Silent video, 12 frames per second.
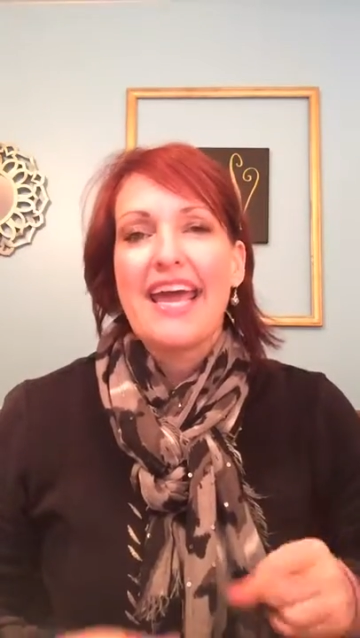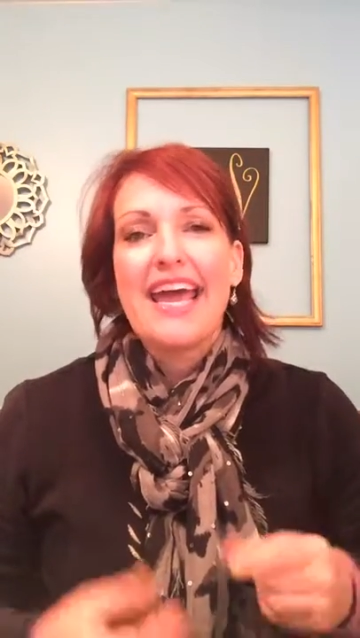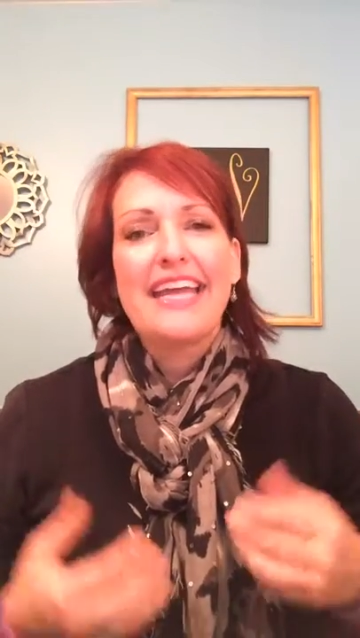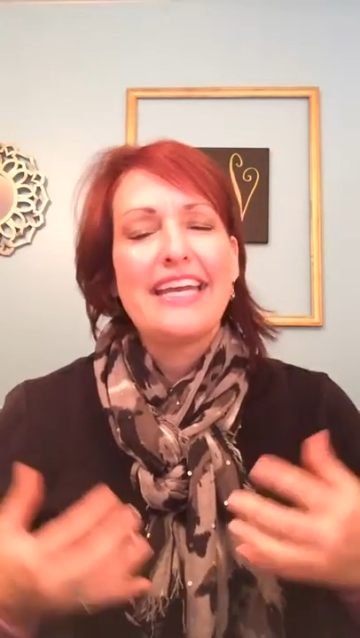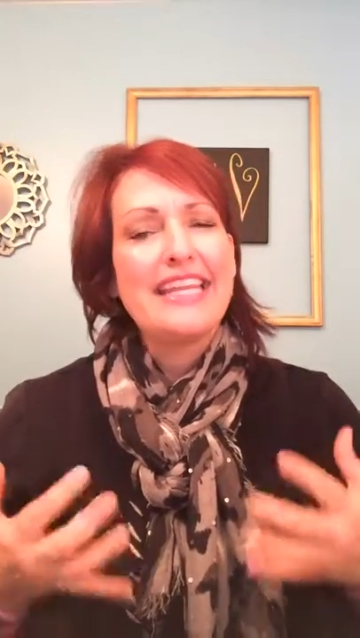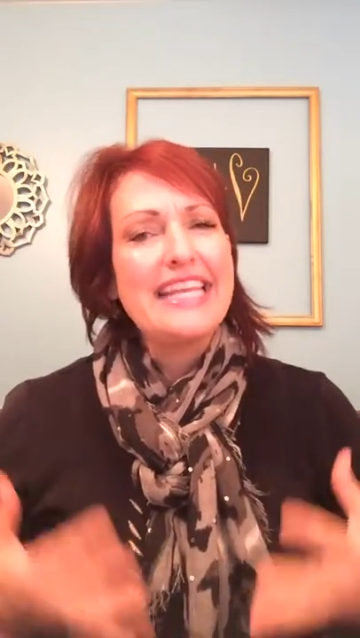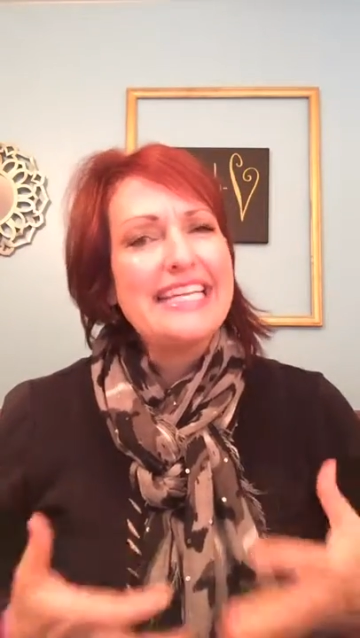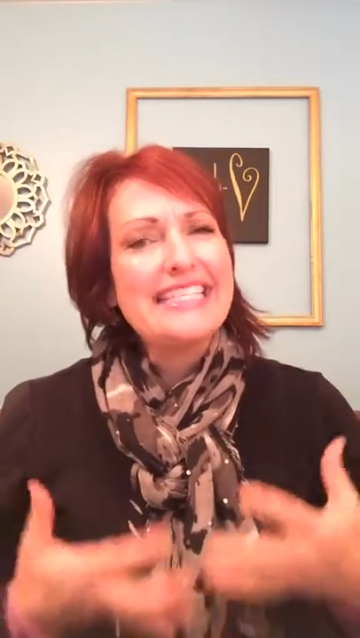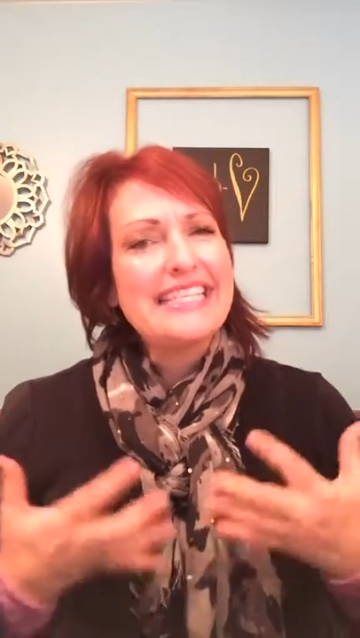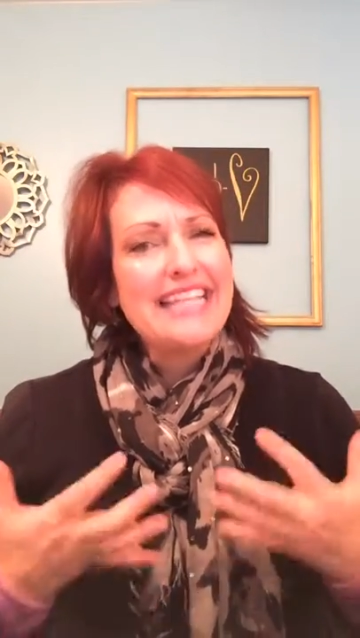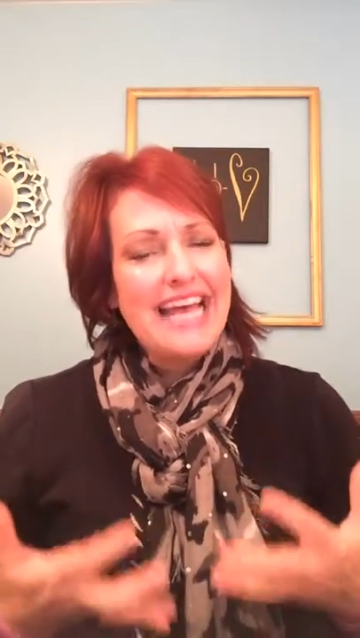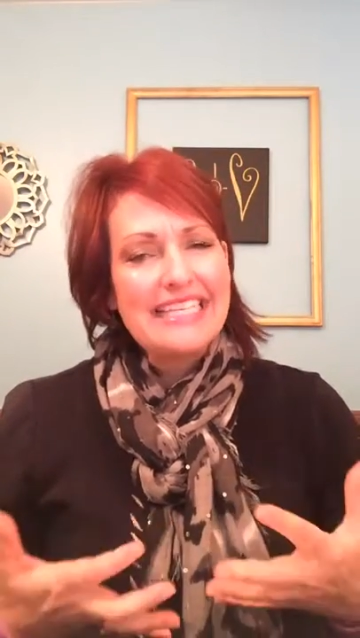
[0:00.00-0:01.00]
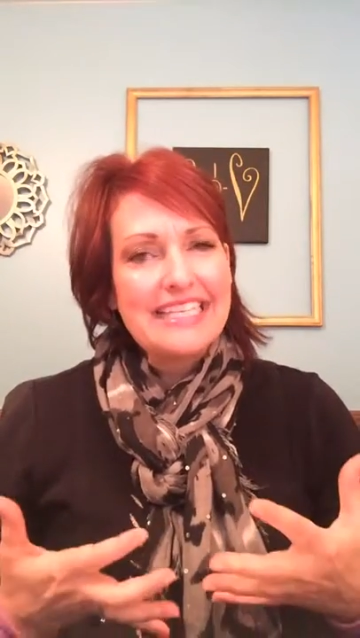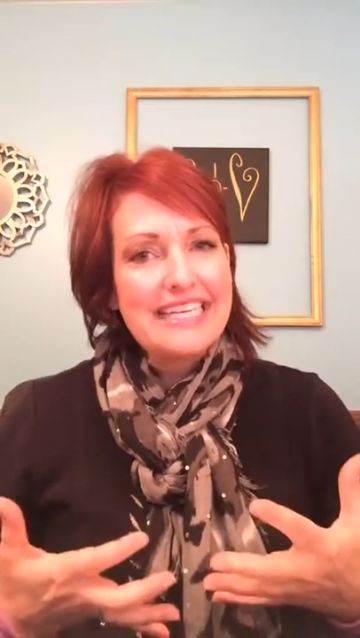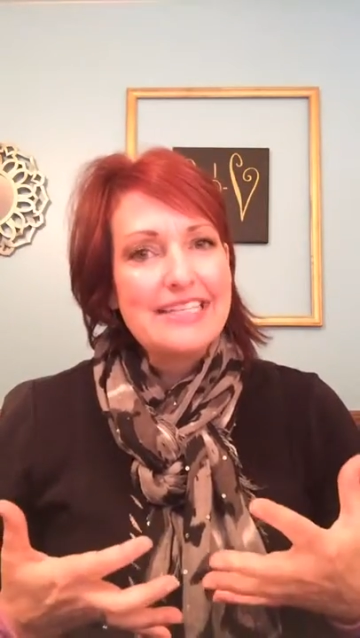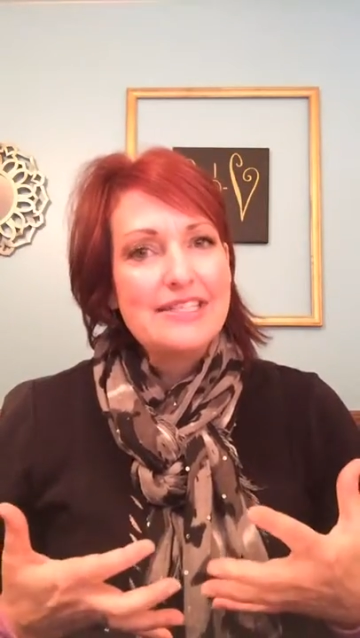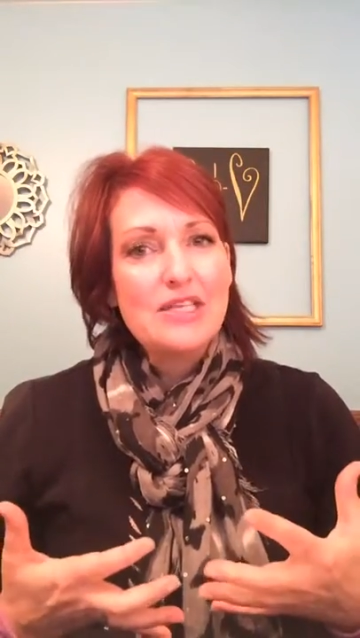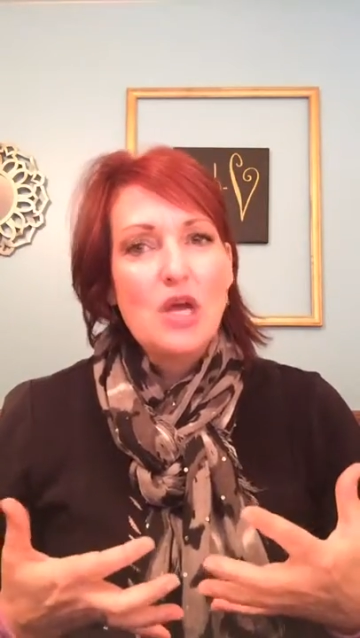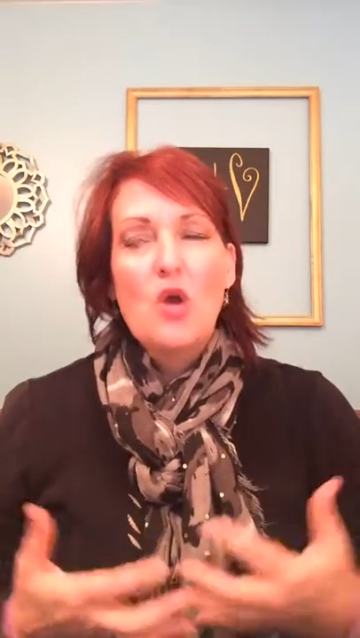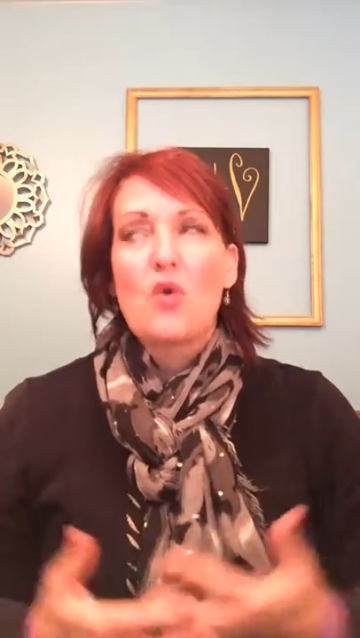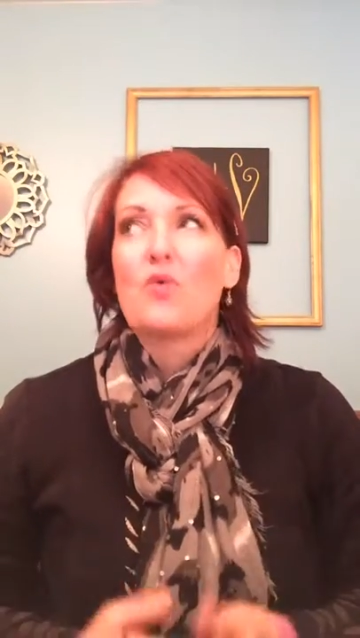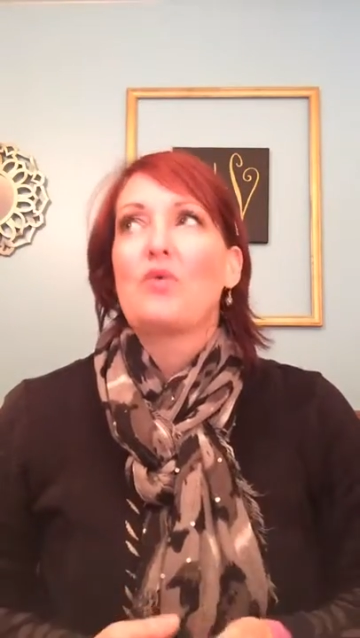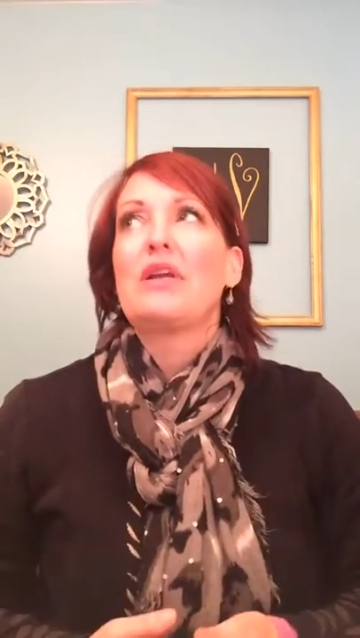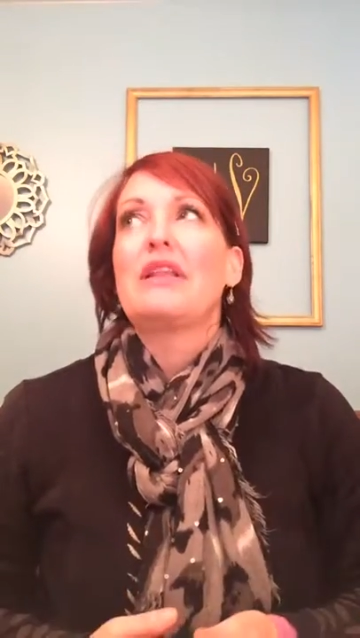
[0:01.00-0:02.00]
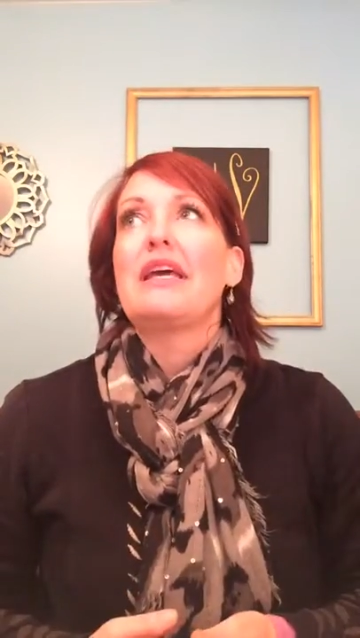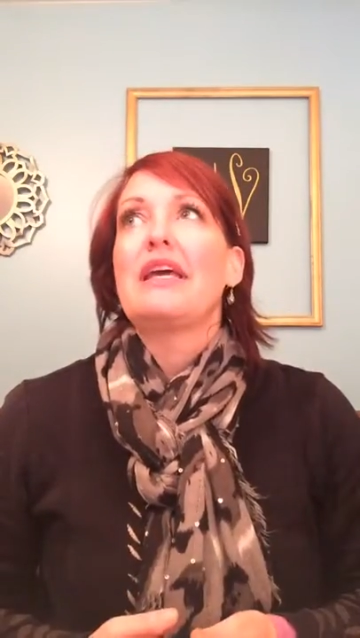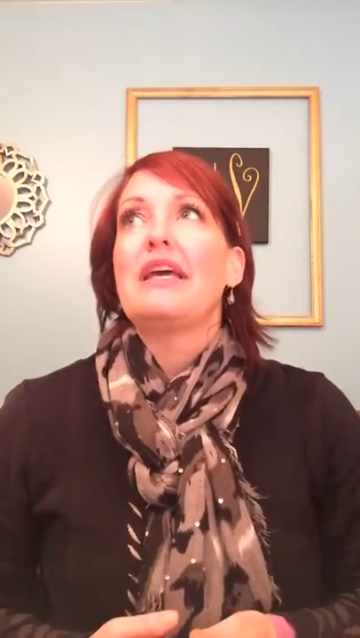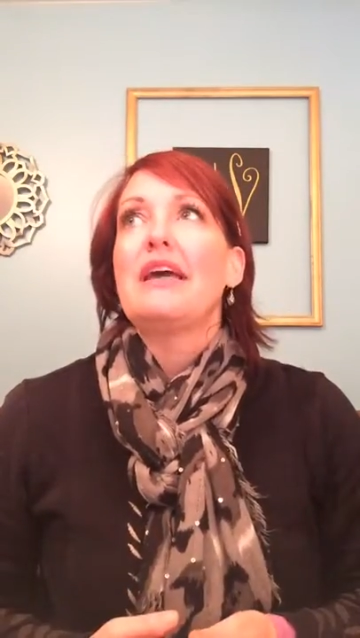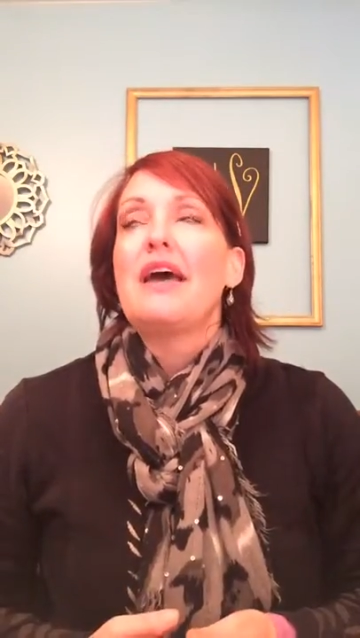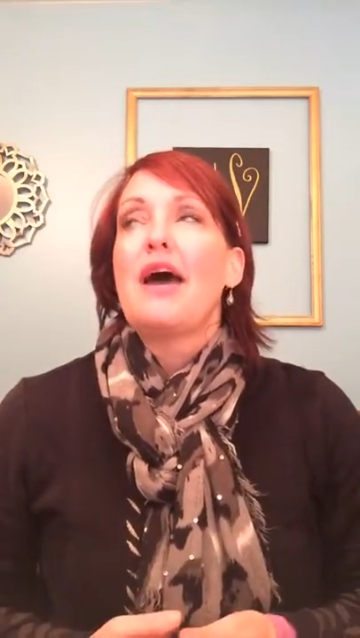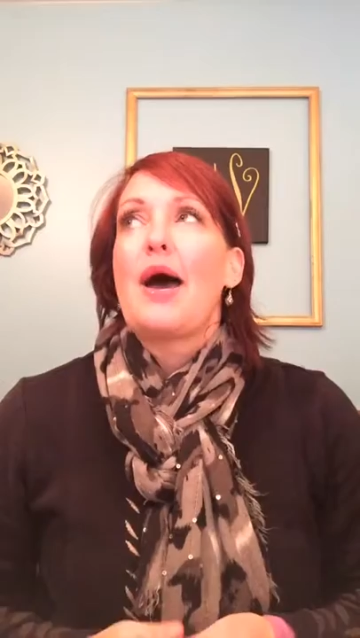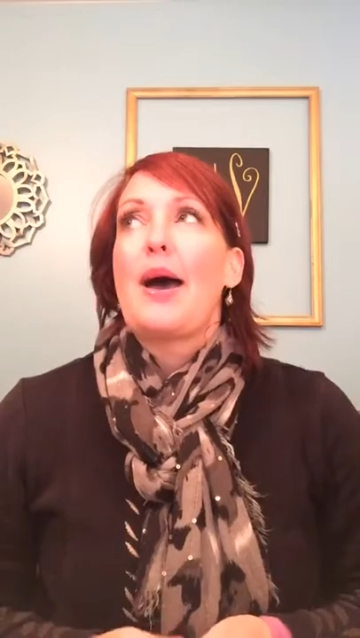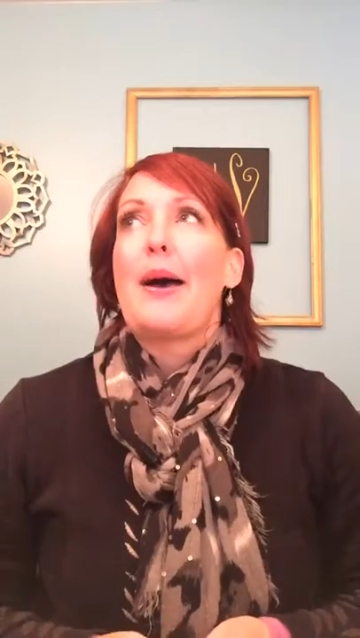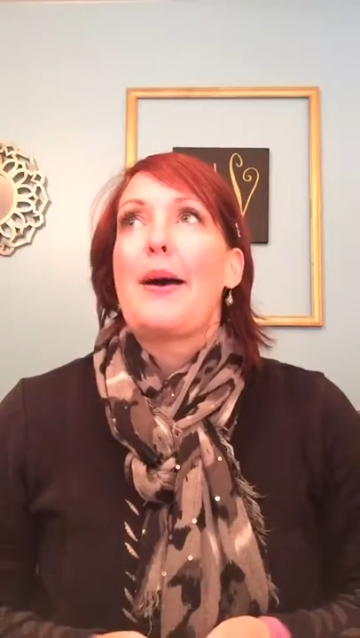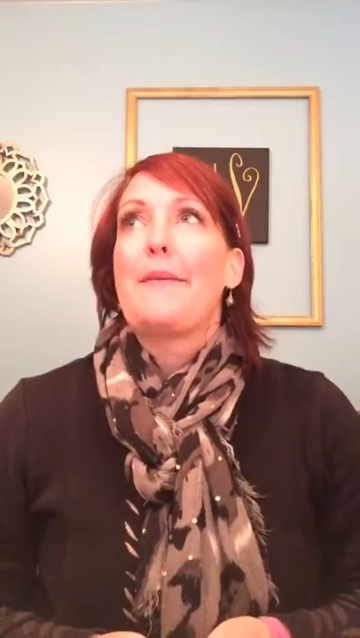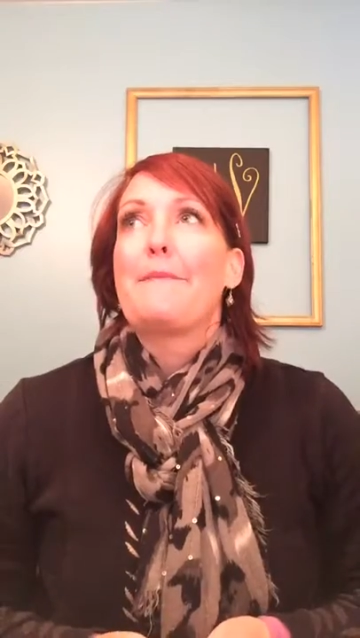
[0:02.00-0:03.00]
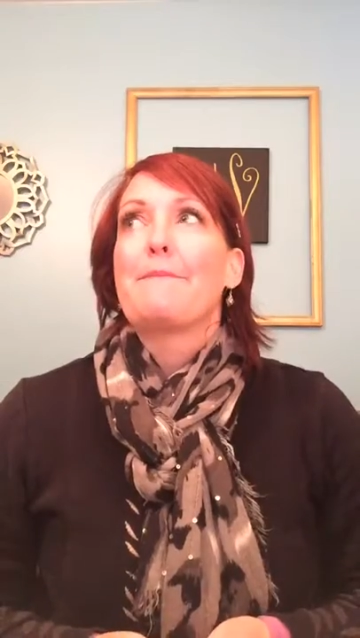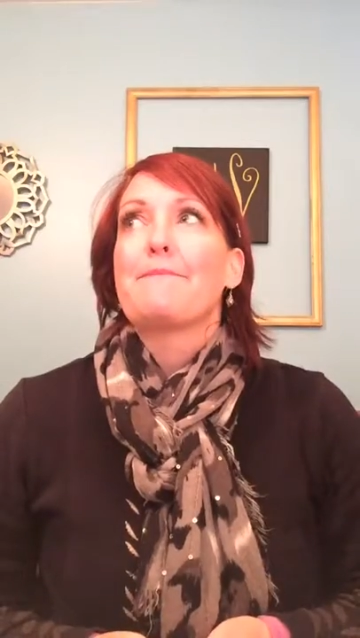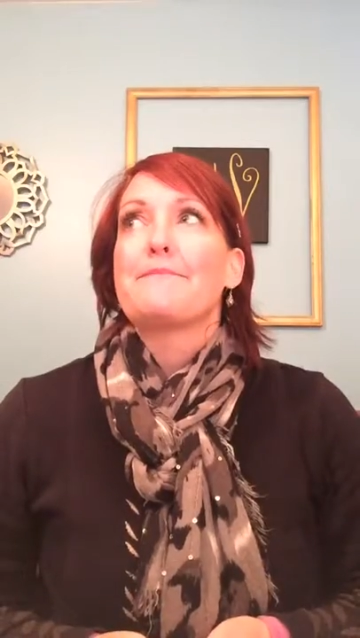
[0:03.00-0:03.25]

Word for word: And these lessons really, um,